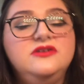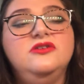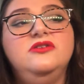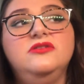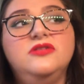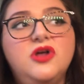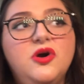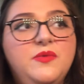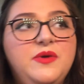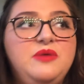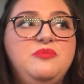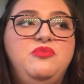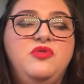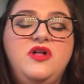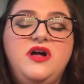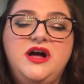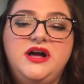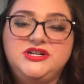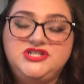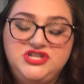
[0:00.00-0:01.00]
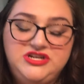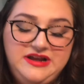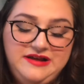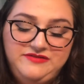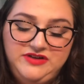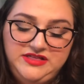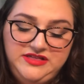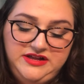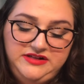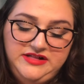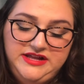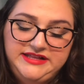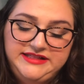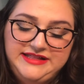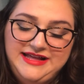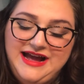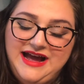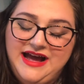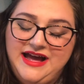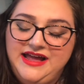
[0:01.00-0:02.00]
glowy blush and everything like that.